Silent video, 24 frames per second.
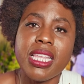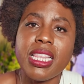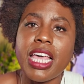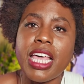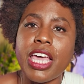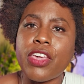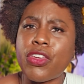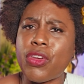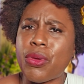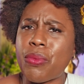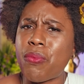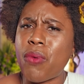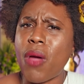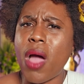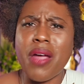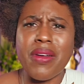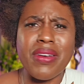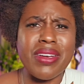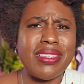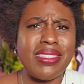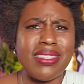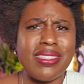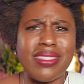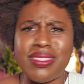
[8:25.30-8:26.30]
like your
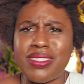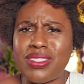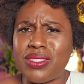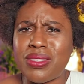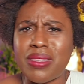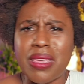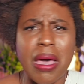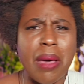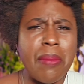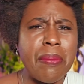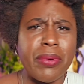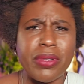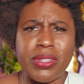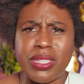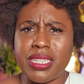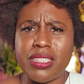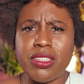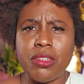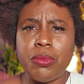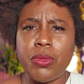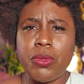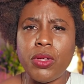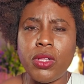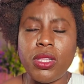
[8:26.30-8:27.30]
progress is just
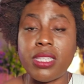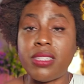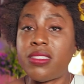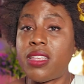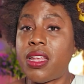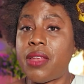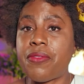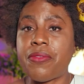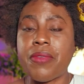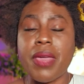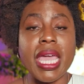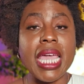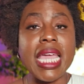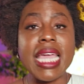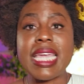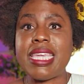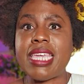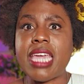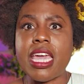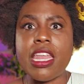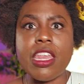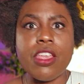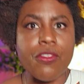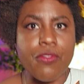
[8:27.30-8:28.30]
unpredictable, instead of
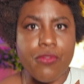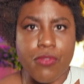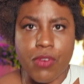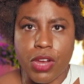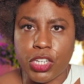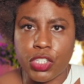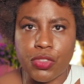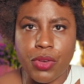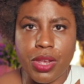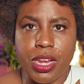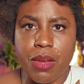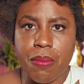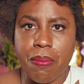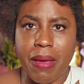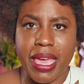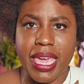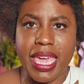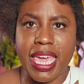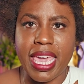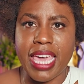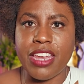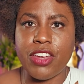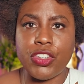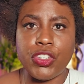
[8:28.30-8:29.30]
getting frustrated
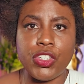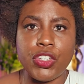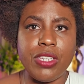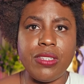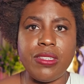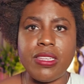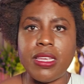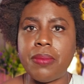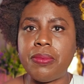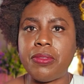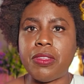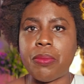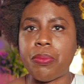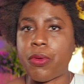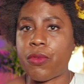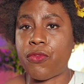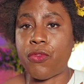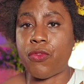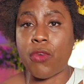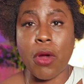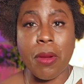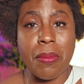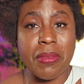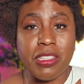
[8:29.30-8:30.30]
by energy dips and
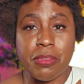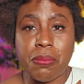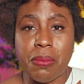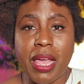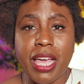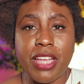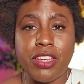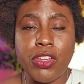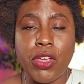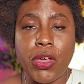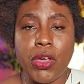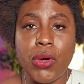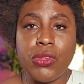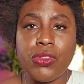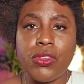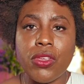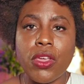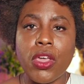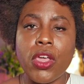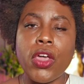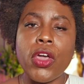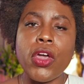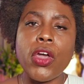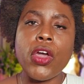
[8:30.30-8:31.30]
performance plateaus,
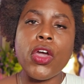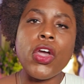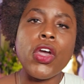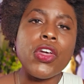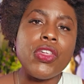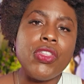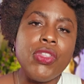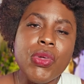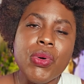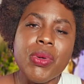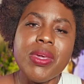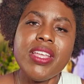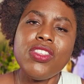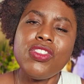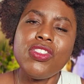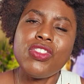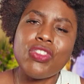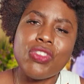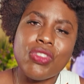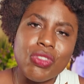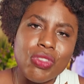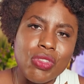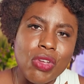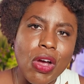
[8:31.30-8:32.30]
you can
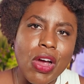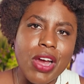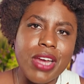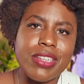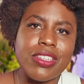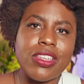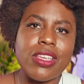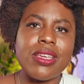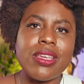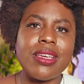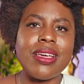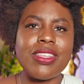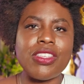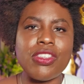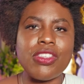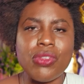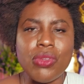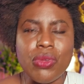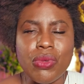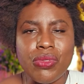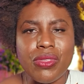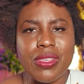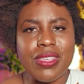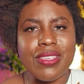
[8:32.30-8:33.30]
start
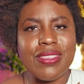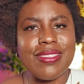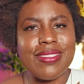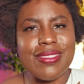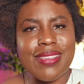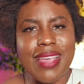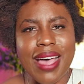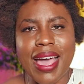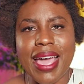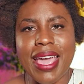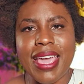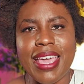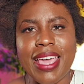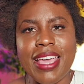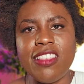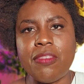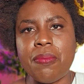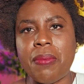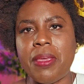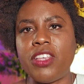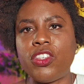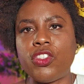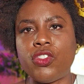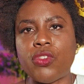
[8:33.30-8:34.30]
using
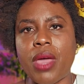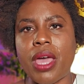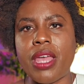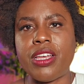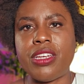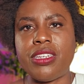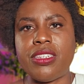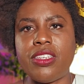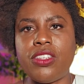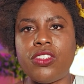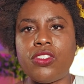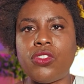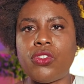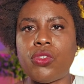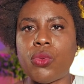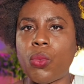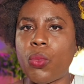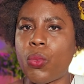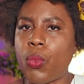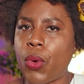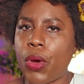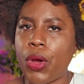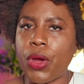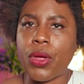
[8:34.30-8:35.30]
science based strategies to
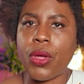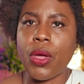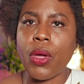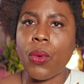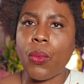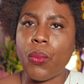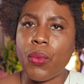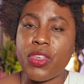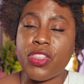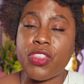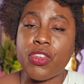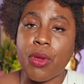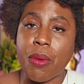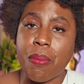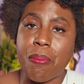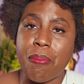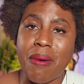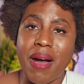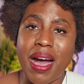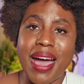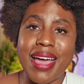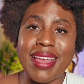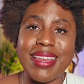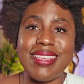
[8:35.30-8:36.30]
work with your
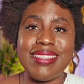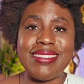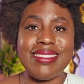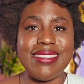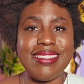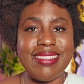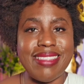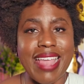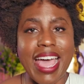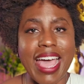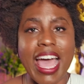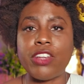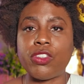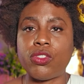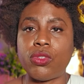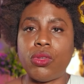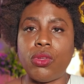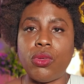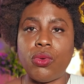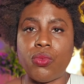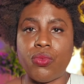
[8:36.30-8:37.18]
body's natural